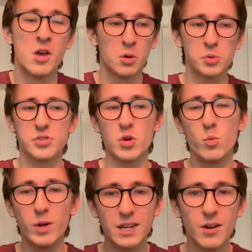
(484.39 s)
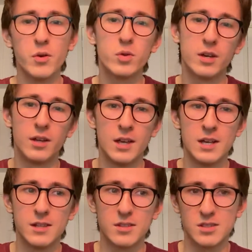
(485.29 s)
Also, we know that
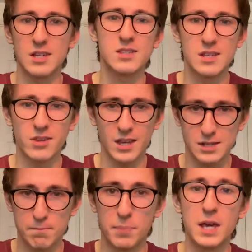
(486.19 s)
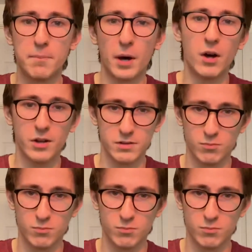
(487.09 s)
the 60th has a big part